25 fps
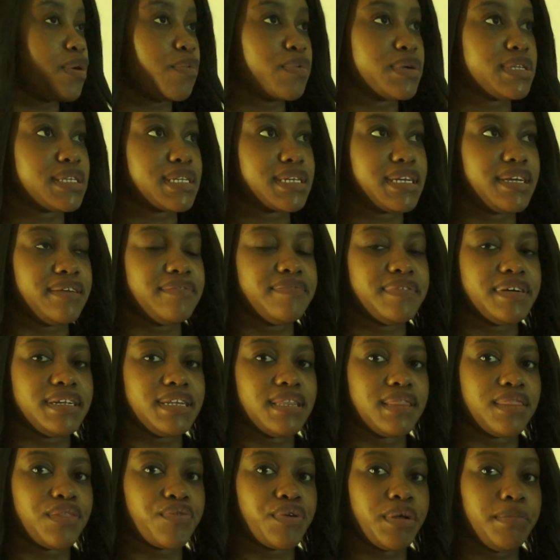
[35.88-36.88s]
was
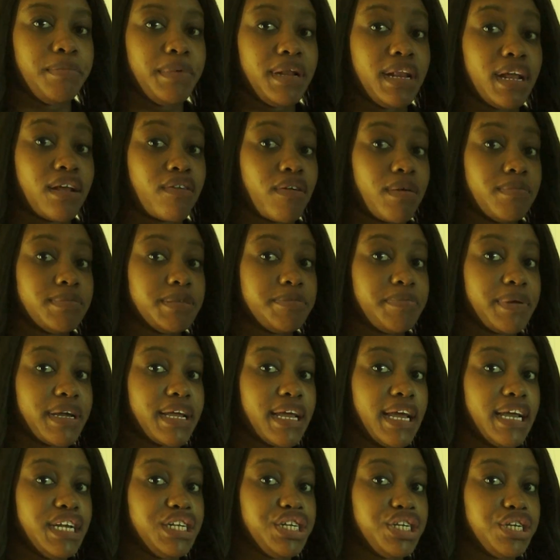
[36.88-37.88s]
given 3 milligrams per
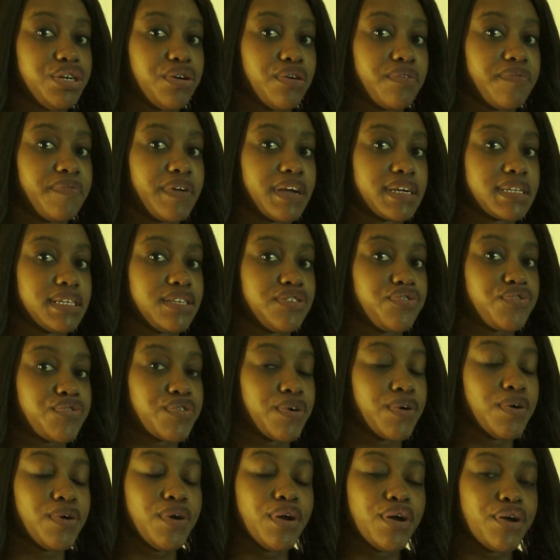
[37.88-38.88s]
kg of
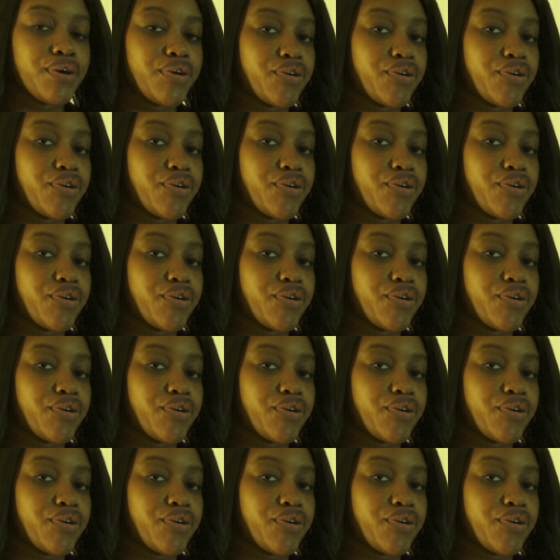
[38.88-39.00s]
Hexestrol,